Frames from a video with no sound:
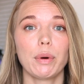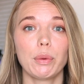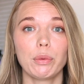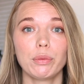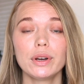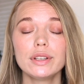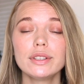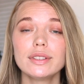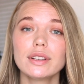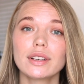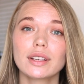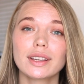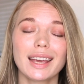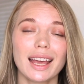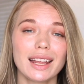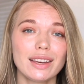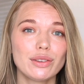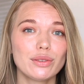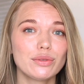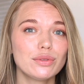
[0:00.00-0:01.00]
But what
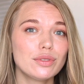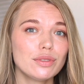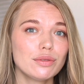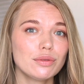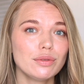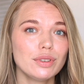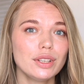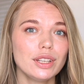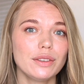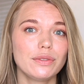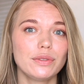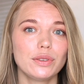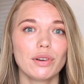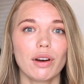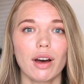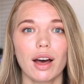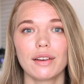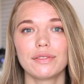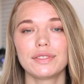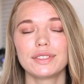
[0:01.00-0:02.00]
can you do if you
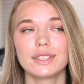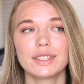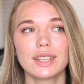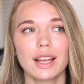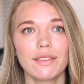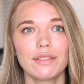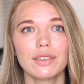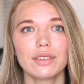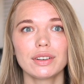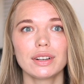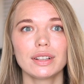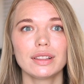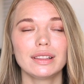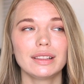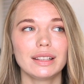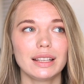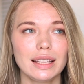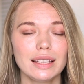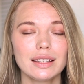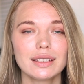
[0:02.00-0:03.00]
have several
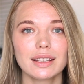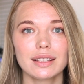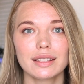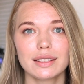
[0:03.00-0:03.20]
links